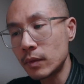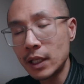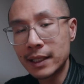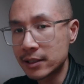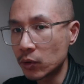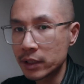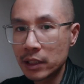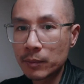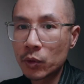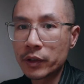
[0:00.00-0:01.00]
That's always the
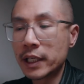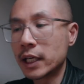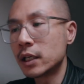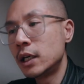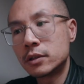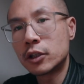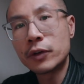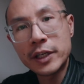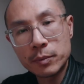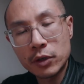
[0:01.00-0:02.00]
number one thing, the
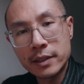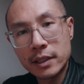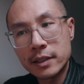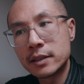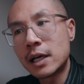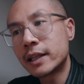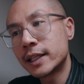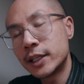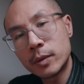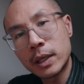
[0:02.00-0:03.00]
creation process, not the
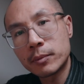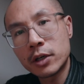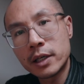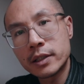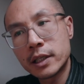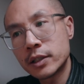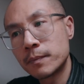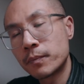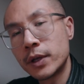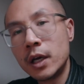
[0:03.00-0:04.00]
gear buying process.
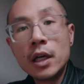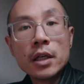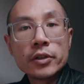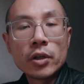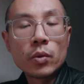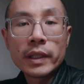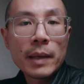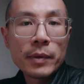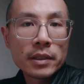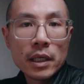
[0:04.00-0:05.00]
So with
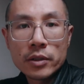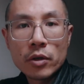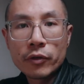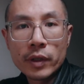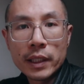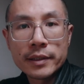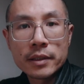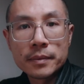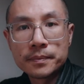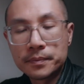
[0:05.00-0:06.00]
that being said, let's go through the
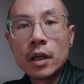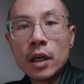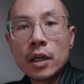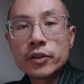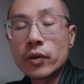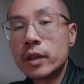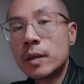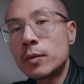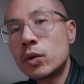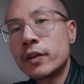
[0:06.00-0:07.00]
list. So the
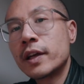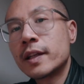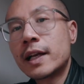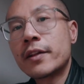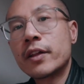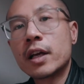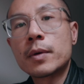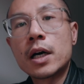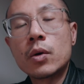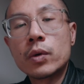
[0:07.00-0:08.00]
number one thing that I think
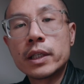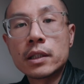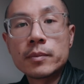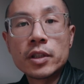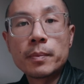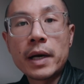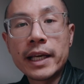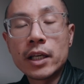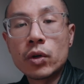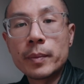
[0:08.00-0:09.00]
about when it comes to buying
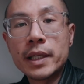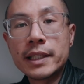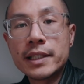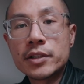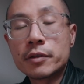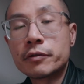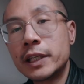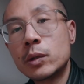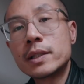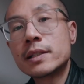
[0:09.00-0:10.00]
equipment is the
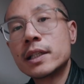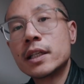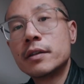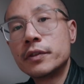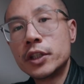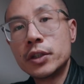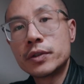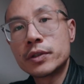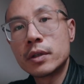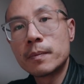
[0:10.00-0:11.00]
frequency of use.